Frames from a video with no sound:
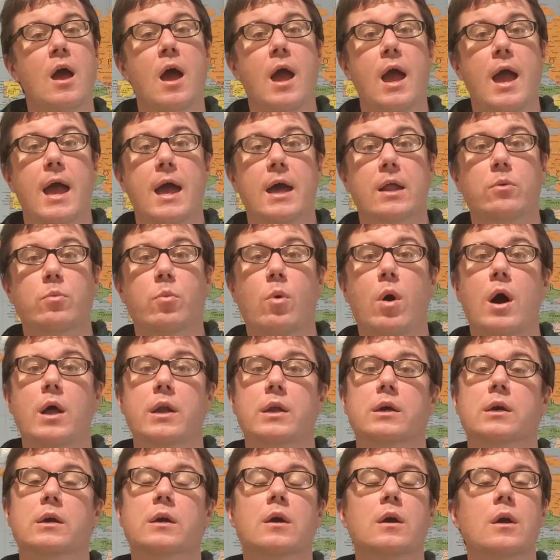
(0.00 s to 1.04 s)
and
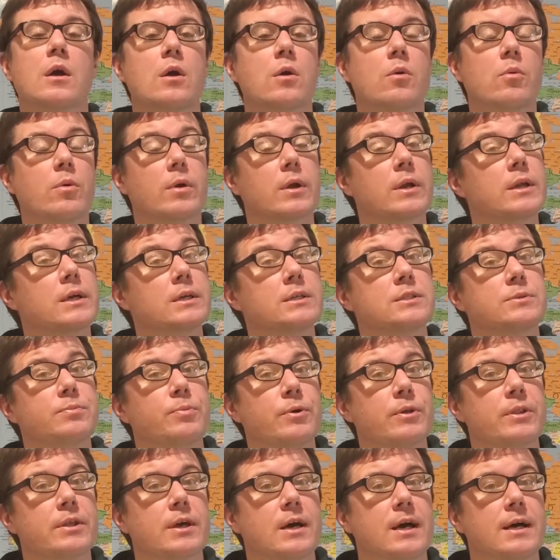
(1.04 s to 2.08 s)
water, we're going to explore
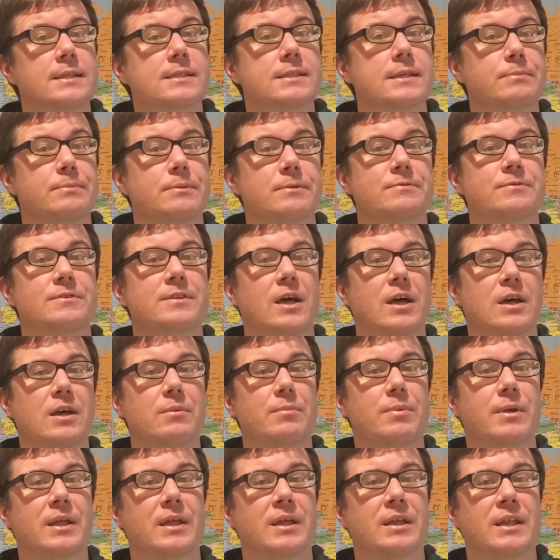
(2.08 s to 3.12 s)
the concept of
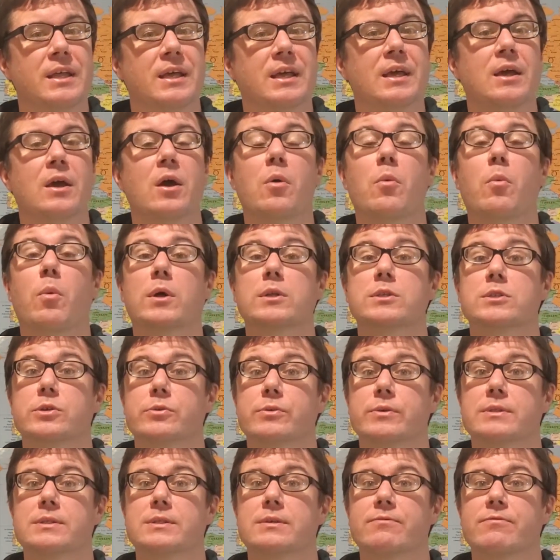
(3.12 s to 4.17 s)
solubility while
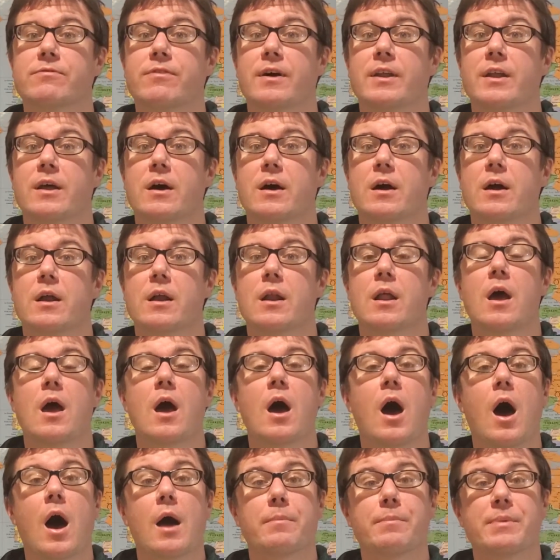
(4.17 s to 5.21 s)
doing some fun art
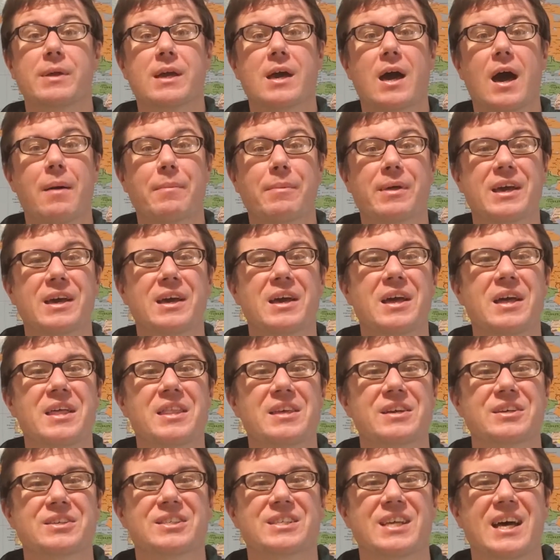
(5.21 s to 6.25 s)
on becoming
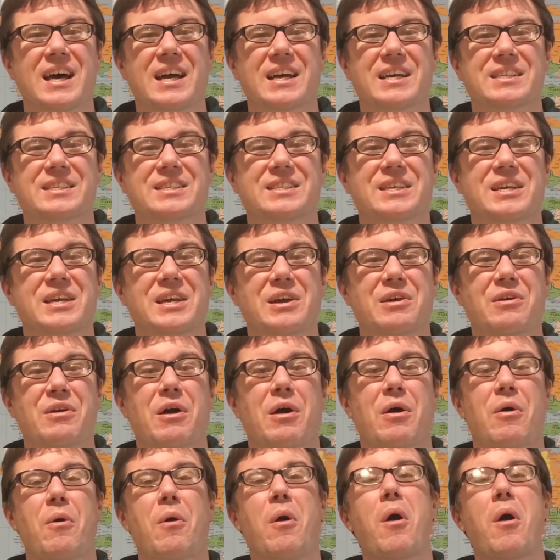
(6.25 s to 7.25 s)
their science hero.